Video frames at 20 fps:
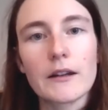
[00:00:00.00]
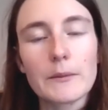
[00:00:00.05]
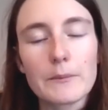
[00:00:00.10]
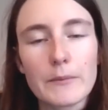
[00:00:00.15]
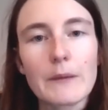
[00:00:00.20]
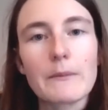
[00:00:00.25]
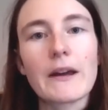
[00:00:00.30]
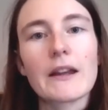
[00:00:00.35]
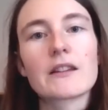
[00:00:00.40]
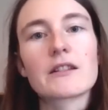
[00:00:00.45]

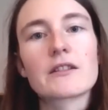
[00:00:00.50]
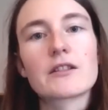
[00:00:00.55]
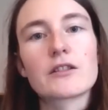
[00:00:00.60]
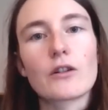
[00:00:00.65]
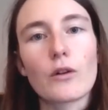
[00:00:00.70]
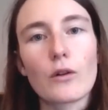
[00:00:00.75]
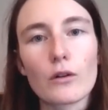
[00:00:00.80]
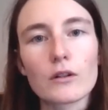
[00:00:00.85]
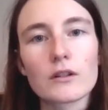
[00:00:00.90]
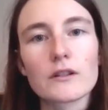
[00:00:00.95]
implement
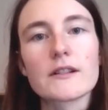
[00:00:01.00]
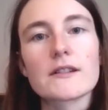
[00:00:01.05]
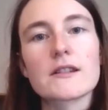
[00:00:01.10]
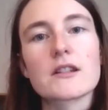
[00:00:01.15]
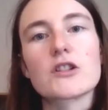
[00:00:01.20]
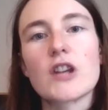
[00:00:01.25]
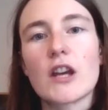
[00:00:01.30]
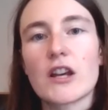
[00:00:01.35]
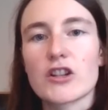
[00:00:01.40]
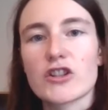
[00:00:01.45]
all the
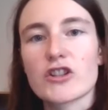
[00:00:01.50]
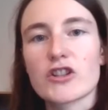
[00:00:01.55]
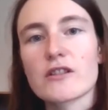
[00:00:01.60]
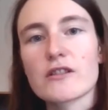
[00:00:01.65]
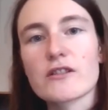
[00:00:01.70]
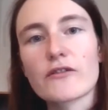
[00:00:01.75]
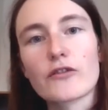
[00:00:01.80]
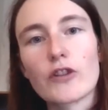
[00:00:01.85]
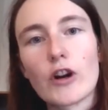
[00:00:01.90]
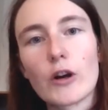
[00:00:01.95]

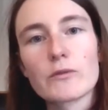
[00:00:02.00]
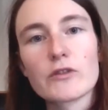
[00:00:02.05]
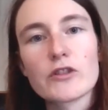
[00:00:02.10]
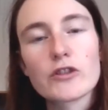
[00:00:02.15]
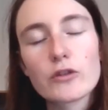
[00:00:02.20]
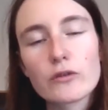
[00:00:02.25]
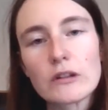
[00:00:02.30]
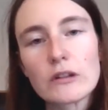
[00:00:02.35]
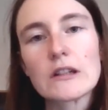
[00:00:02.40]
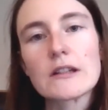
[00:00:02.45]
suggestions from
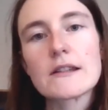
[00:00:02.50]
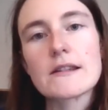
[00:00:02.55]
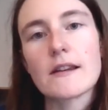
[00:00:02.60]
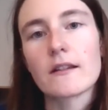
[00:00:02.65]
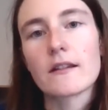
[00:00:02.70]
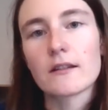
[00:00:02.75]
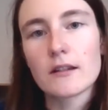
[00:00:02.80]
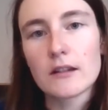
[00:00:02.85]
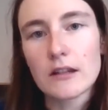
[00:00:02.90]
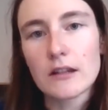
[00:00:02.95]
students
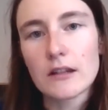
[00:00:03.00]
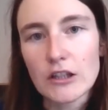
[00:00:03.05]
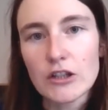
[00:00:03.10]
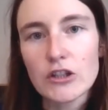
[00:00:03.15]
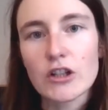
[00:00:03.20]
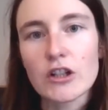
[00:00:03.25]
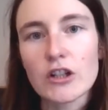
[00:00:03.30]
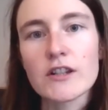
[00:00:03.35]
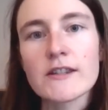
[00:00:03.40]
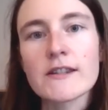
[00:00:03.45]
and
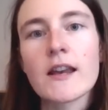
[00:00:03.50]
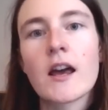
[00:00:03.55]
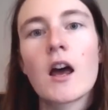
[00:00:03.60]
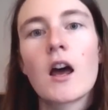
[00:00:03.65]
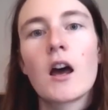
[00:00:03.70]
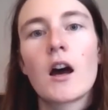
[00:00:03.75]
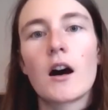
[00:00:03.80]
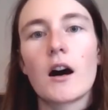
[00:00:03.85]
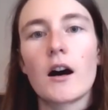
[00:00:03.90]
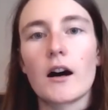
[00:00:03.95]
teachers
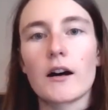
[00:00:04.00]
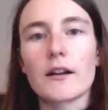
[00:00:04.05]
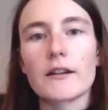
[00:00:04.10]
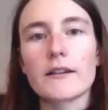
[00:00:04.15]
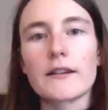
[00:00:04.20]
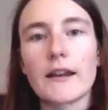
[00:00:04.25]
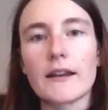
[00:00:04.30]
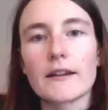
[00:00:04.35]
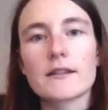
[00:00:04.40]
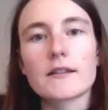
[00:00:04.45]

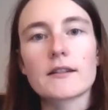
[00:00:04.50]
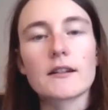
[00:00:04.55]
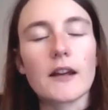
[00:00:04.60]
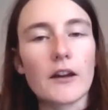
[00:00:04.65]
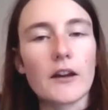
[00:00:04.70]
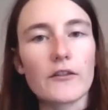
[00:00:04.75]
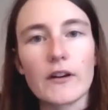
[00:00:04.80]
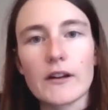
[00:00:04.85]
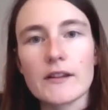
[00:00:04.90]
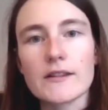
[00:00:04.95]
uh, that
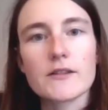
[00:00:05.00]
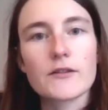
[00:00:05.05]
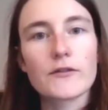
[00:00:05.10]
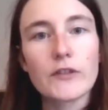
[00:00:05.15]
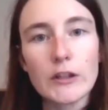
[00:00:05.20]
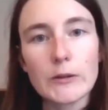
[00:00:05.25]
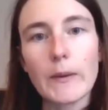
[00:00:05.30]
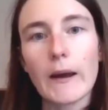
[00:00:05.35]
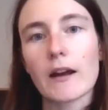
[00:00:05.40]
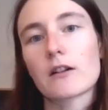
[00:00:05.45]
gave us
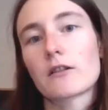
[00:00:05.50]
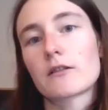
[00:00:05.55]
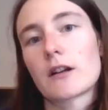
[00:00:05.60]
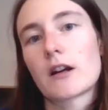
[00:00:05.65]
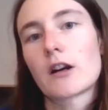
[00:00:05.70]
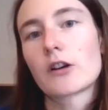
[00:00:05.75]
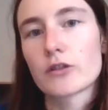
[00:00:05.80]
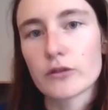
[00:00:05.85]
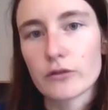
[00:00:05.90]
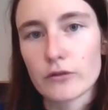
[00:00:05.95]
feedback on
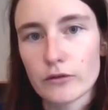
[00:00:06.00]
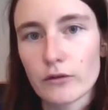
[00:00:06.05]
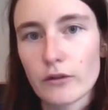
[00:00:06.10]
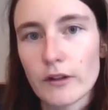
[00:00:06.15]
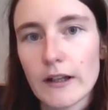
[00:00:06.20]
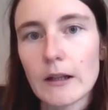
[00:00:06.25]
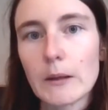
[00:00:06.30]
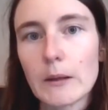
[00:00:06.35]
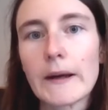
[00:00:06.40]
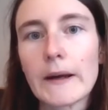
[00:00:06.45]
our tutorial.